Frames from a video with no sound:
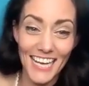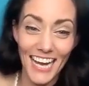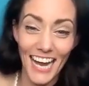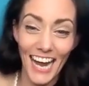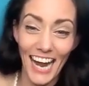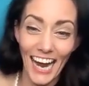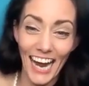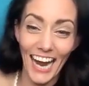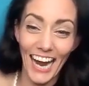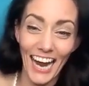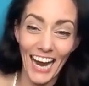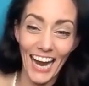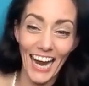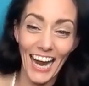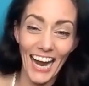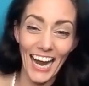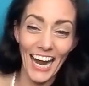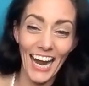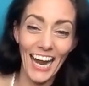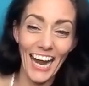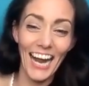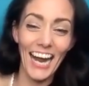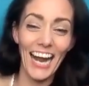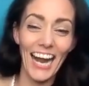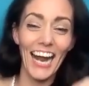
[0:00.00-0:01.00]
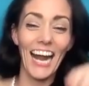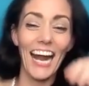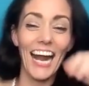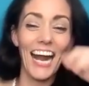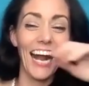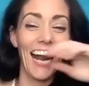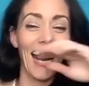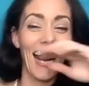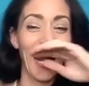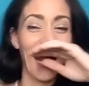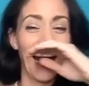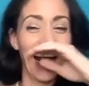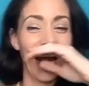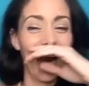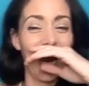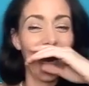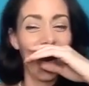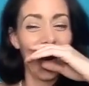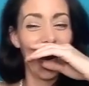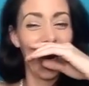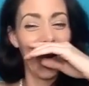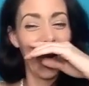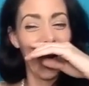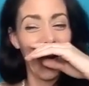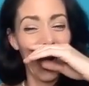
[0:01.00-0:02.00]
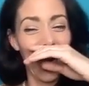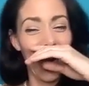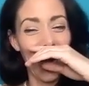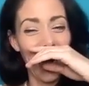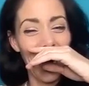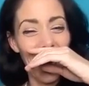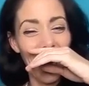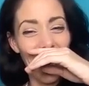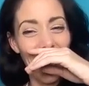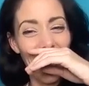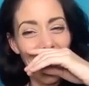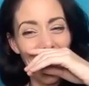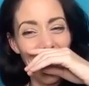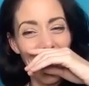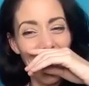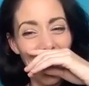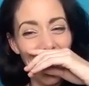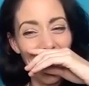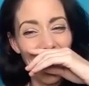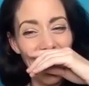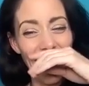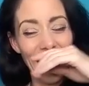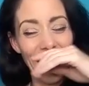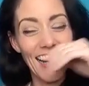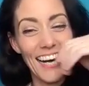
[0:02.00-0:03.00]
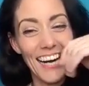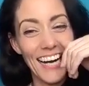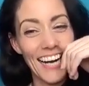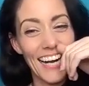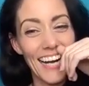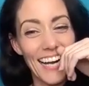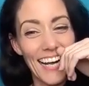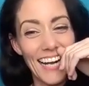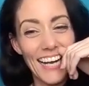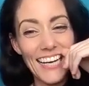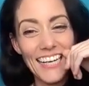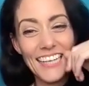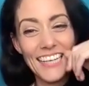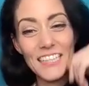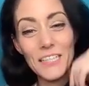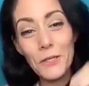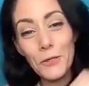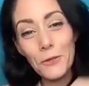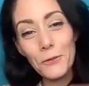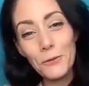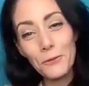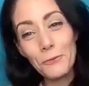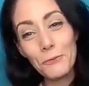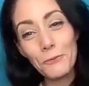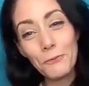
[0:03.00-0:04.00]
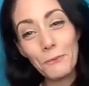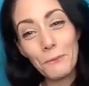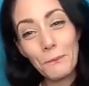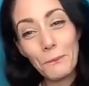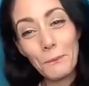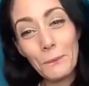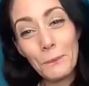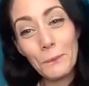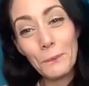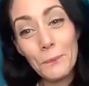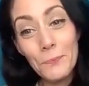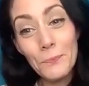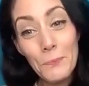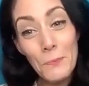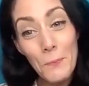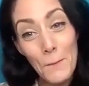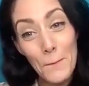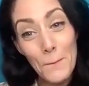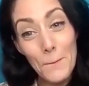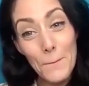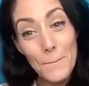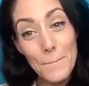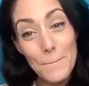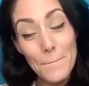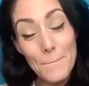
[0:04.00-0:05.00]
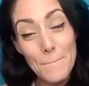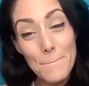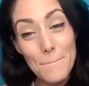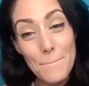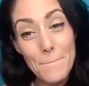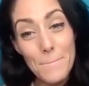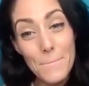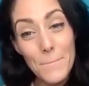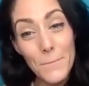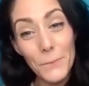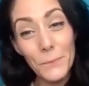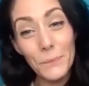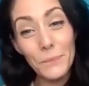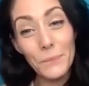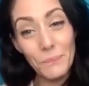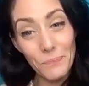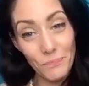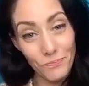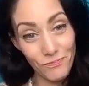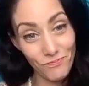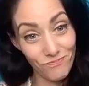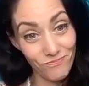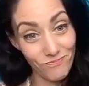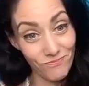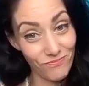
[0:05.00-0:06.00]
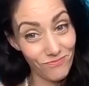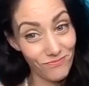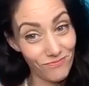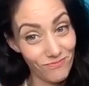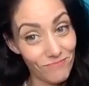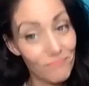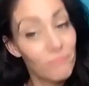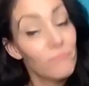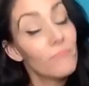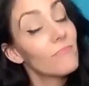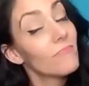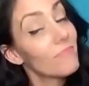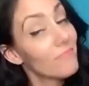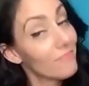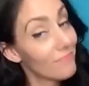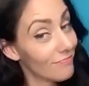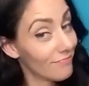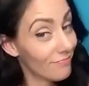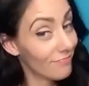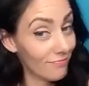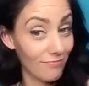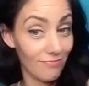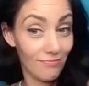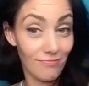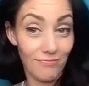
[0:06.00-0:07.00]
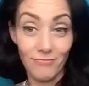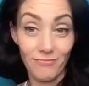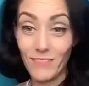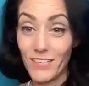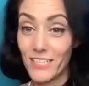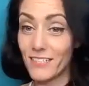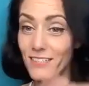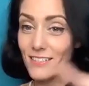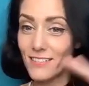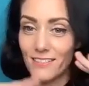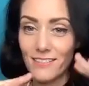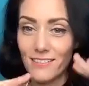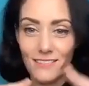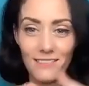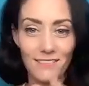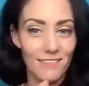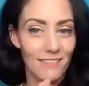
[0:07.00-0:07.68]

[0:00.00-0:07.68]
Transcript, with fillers: Yeah, it's like a, you know, I'm from South Africa and I'm also Scottish. No, yeah, that's something.